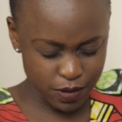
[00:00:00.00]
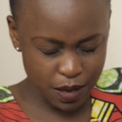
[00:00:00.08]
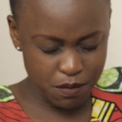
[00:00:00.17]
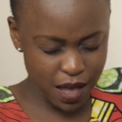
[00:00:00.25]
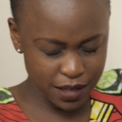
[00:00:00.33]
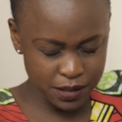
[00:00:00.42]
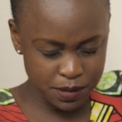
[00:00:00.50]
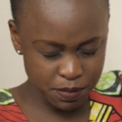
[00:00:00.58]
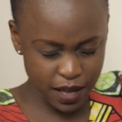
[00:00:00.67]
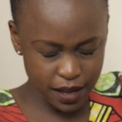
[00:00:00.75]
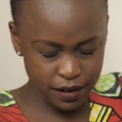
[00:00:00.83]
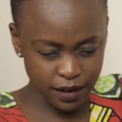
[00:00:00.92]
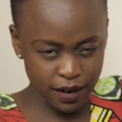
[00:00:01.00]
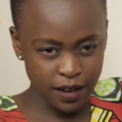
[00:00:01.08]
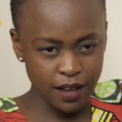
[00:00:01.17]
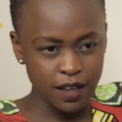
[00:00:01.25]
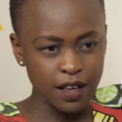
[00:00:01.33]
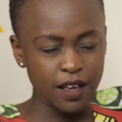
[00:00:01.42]
immense pain.
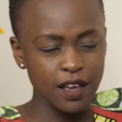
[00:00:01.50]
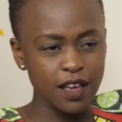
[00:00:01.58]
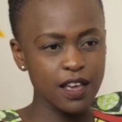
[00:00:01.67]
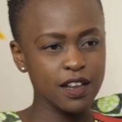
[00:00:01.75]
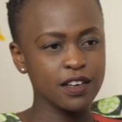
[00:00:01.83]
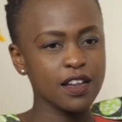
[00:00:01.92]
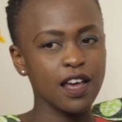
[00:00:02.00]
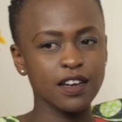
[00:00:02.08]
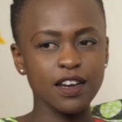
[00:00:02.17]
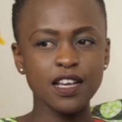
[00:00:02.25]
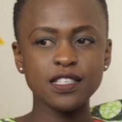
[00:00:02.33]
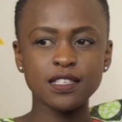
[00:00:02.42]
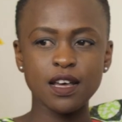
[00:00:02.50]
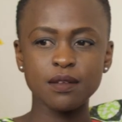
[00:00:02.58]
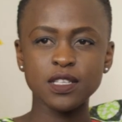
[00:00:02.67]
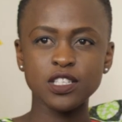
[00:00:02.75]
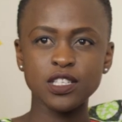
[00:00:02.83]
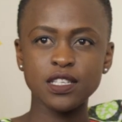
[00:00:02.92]
Mm. And a nurse
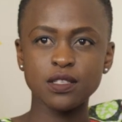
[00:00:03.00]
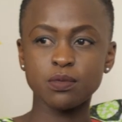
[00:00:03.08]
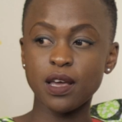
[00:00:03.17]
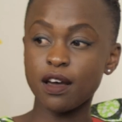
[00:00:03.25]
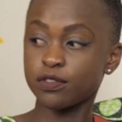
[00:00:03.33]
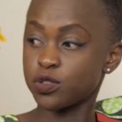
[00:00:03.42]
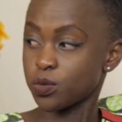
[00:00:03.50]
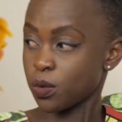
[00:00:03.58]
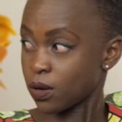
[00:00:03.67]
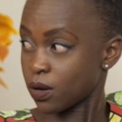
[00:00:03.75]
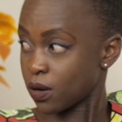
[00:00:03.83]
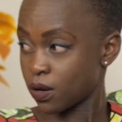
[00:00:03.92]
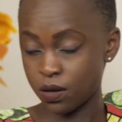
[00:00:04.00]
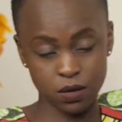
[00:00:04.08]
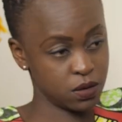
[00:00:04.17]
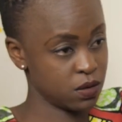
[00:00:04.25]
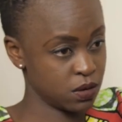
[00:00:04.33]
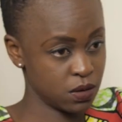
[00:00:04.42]
comes and she says, we have to walk.
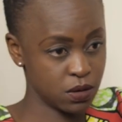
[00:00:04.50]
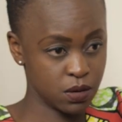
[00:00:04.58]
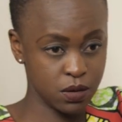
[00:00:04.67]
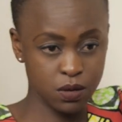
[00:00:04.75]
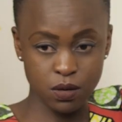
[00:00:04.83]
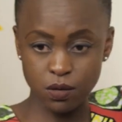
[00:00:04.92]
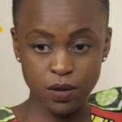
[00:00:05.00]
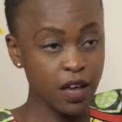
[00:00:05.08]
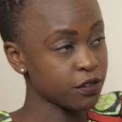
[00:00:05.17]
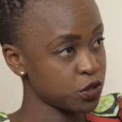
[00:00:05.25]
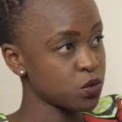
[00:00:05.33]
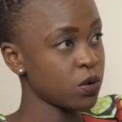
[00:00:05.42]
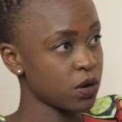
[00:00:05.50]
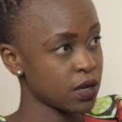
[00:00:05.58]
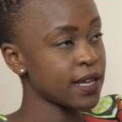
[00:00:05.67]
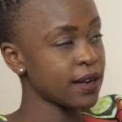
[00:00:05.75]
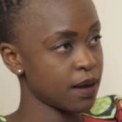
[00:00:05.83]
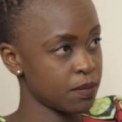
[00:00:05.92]
We have to walk,
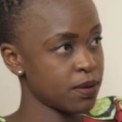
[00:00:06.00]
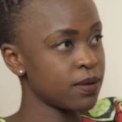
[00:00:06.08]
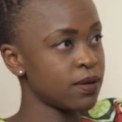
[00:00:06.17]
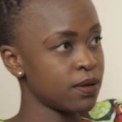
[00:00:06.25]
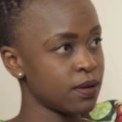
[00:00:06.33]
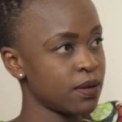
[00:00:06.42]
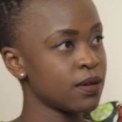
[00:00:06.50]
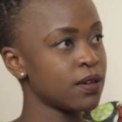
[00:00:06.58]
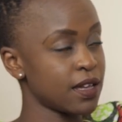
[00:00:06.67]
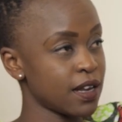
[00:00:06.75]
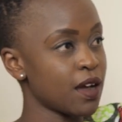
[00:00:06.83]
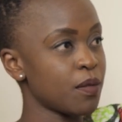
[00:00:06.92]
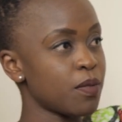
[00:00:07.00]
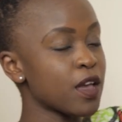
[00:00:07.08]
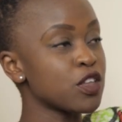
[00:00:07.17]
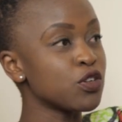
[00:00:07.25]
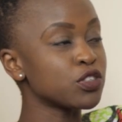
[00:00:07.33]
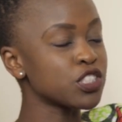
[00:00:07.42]
get up.
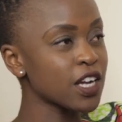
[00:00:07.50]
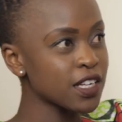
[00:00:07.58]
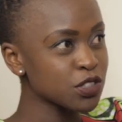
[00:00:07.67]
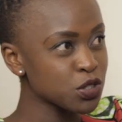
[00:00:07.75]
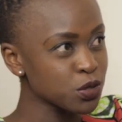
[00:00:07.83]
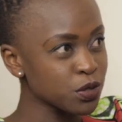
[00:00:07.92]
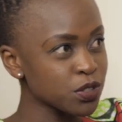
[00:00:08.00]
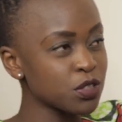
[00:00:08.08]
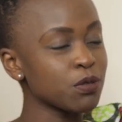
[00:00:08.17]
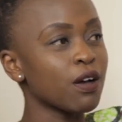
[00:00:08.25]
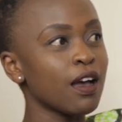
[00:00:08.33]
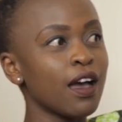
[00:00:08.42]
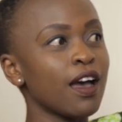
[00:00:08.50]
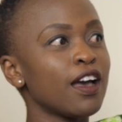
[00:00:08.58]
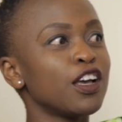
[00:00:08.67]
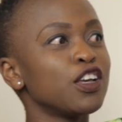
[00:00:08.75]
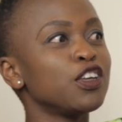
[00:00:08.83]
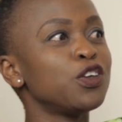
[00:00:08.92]
And you're trying to,
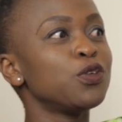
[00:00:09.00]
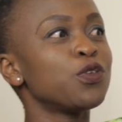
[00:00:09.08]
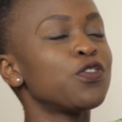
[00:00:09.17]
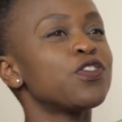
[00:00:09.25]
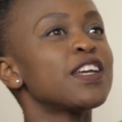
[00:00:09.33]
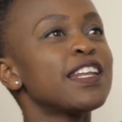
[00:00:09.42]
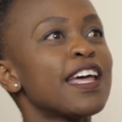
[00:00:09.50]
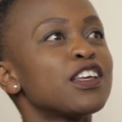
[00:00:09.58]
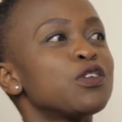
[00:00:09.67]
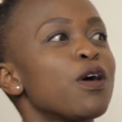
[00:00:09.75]
you feel like